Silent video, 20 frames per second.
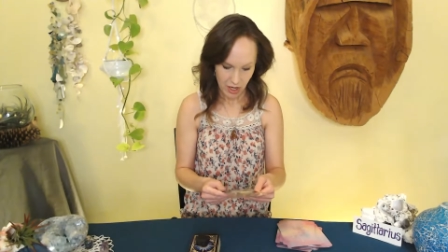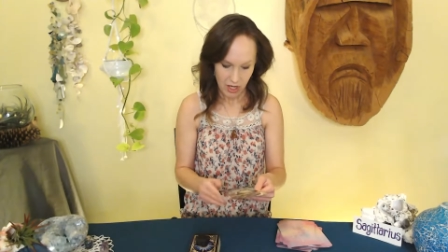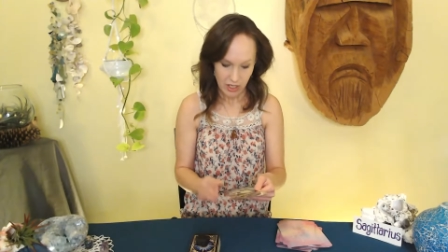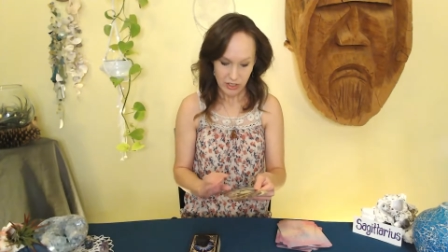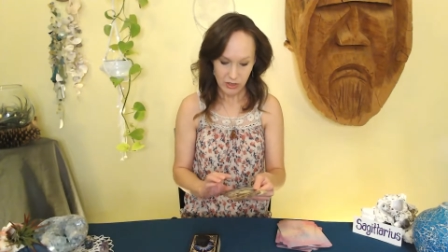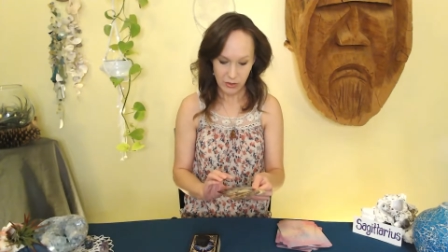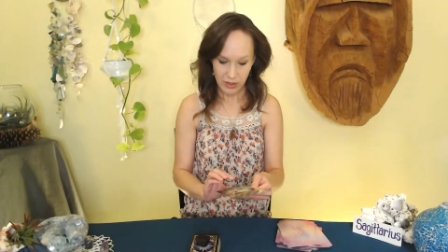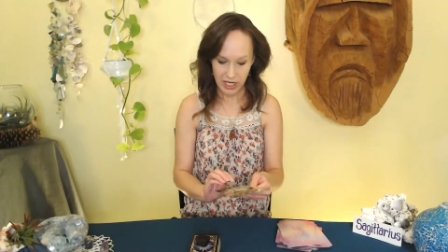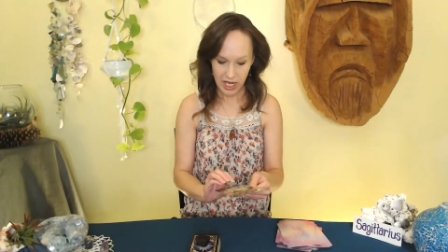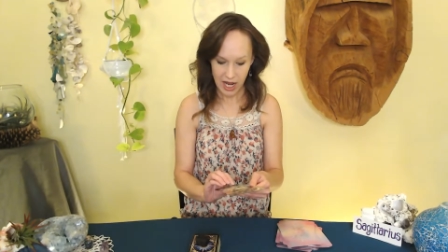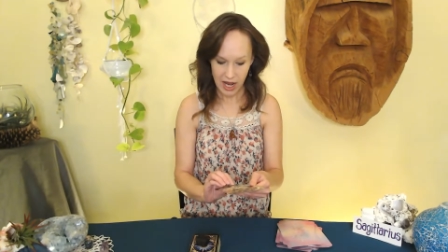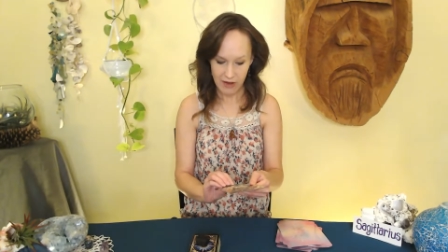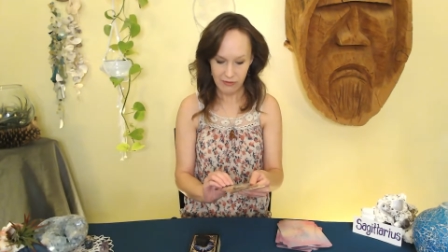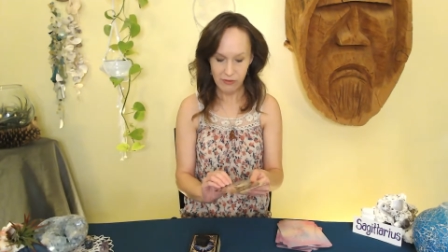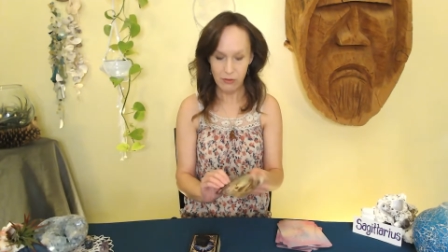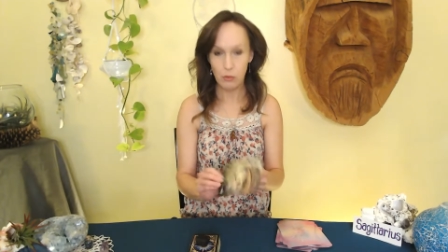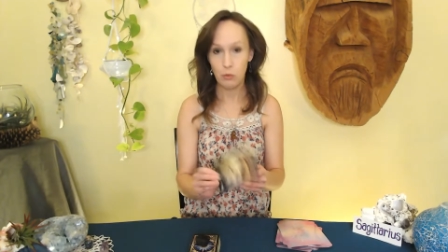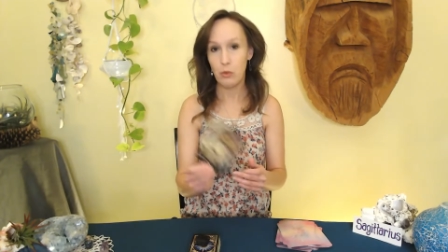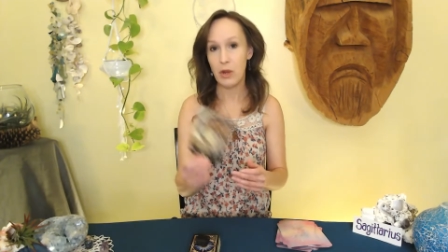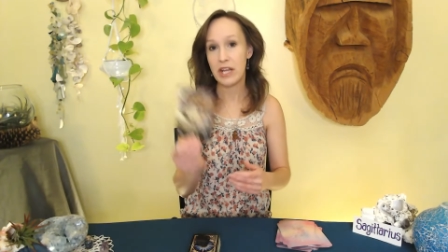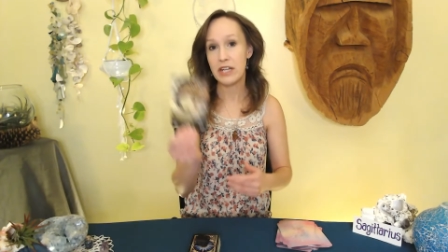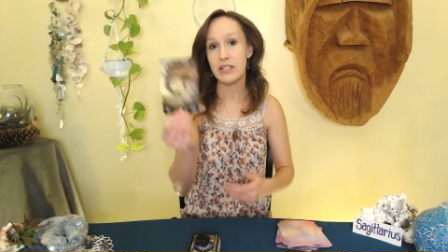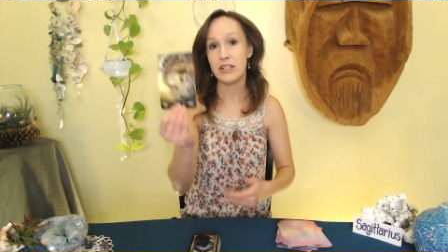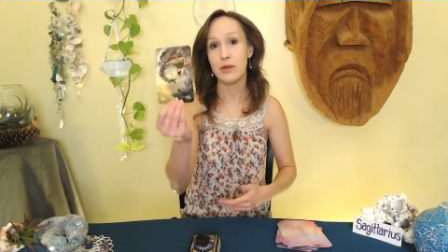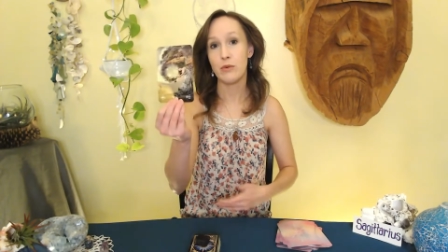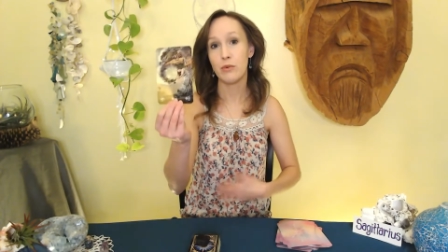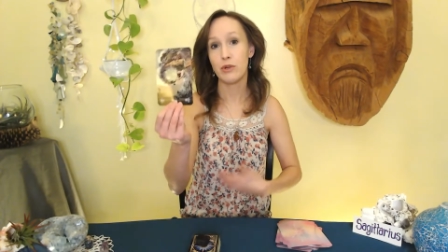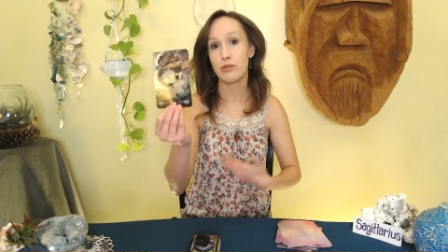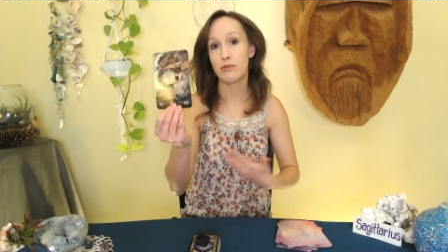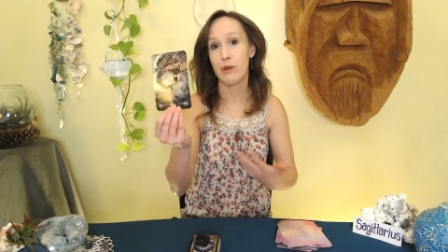So I have
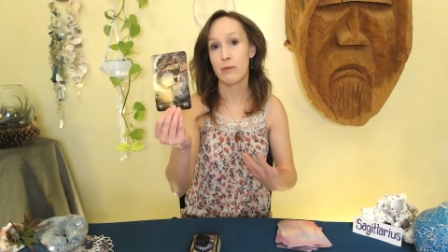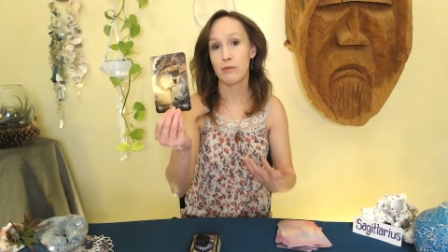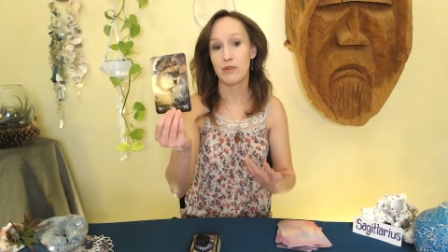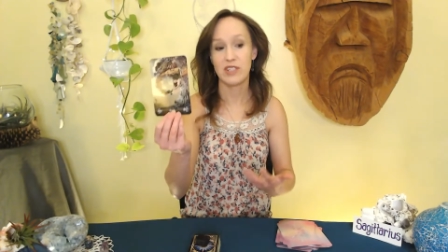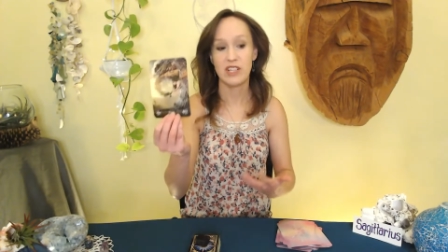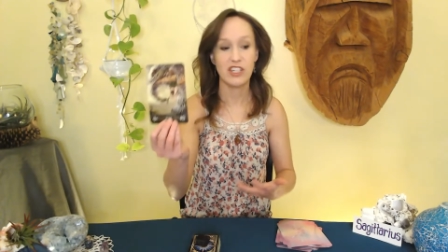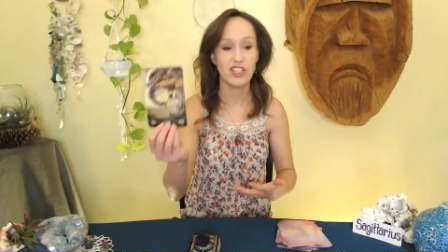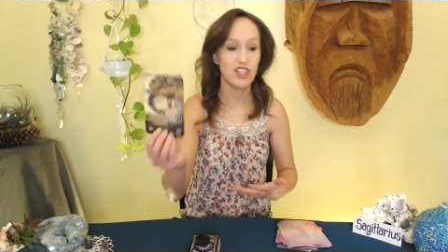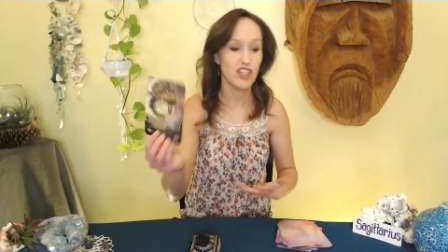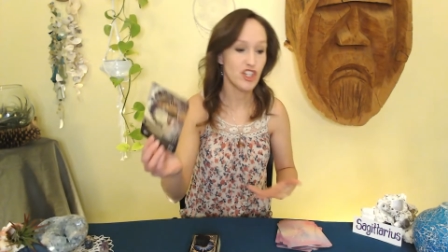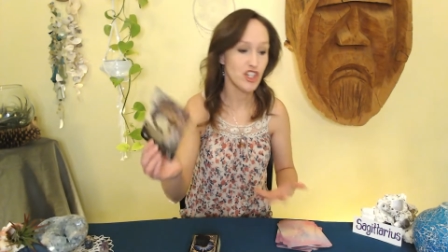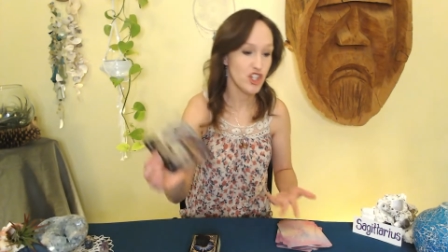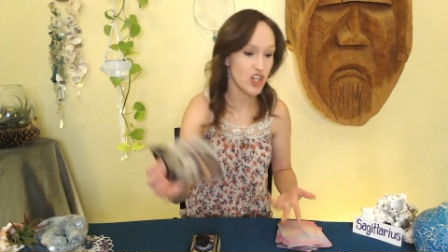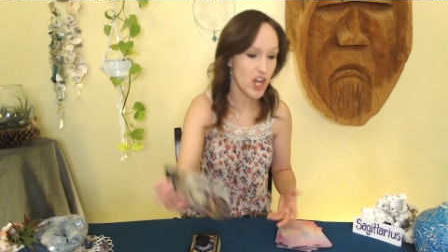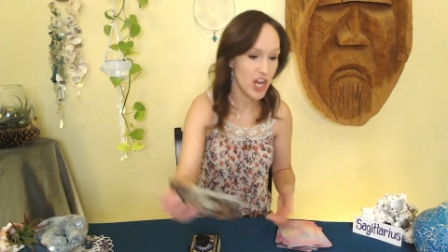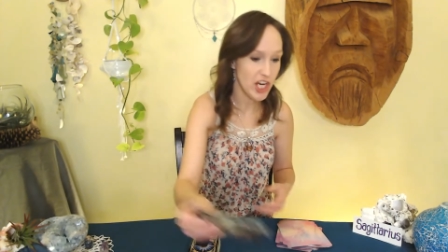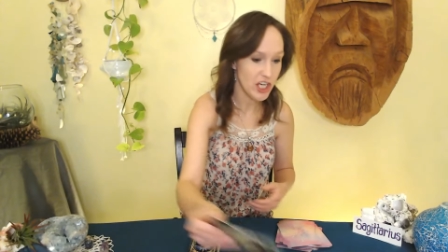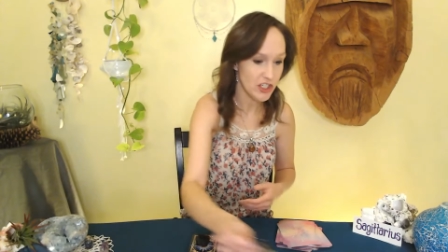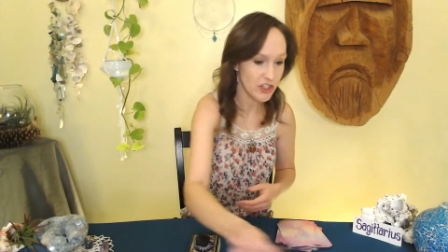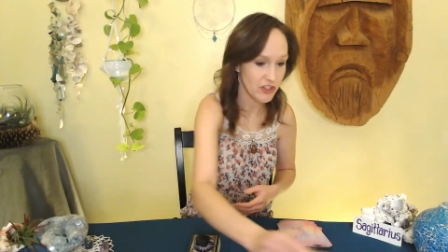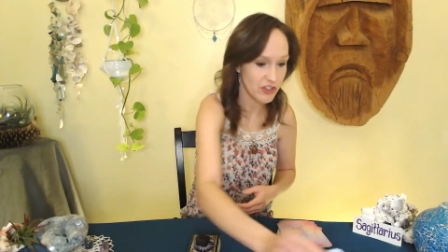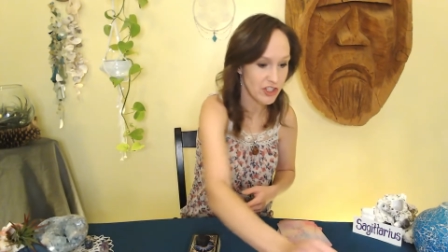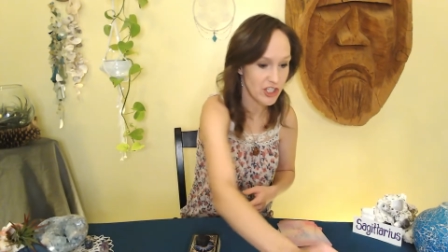wind, which represents change.